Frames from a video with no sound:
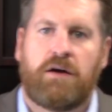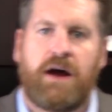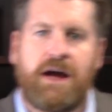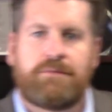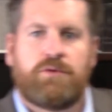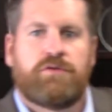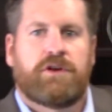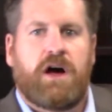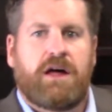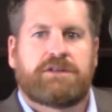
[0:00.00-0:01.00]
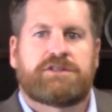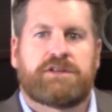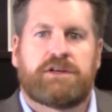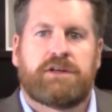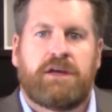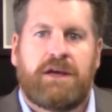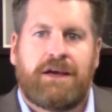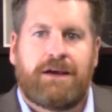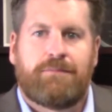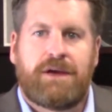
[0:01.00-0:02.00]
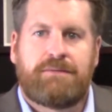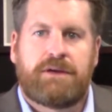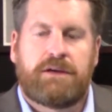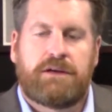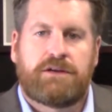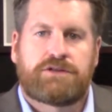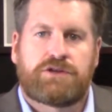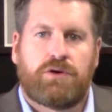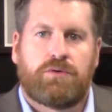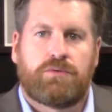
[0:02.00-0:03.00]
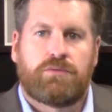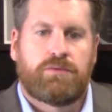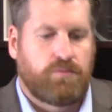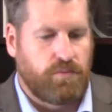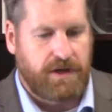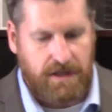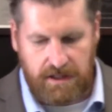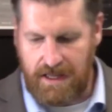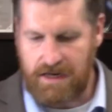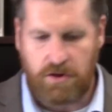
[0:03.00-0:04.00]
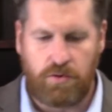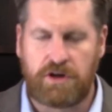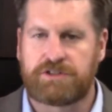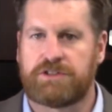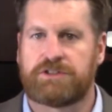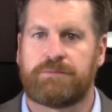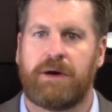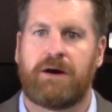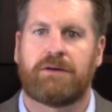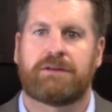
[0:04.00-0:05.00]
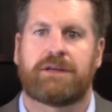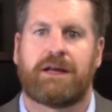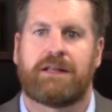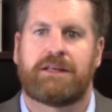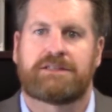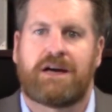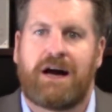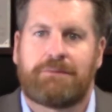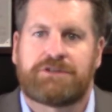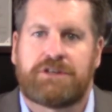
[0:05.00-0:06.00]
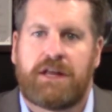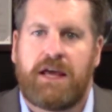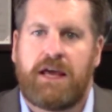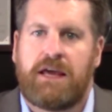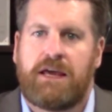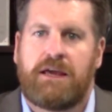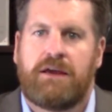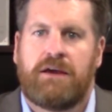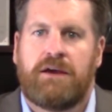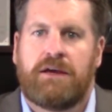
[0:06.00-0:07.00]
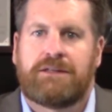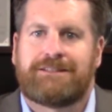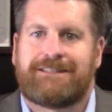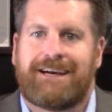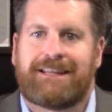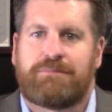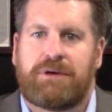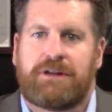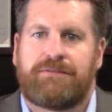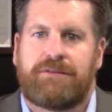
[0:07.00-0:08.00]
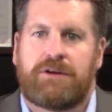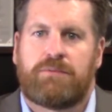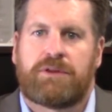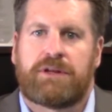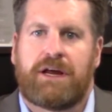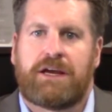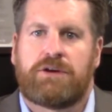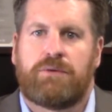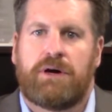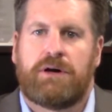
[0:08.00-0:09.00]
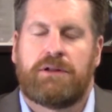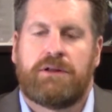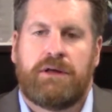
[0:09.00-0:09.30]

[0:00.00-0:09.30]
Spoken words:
right, moving on to maybe, so we get a lot of questions about kind of this option A death benefit with an IUL,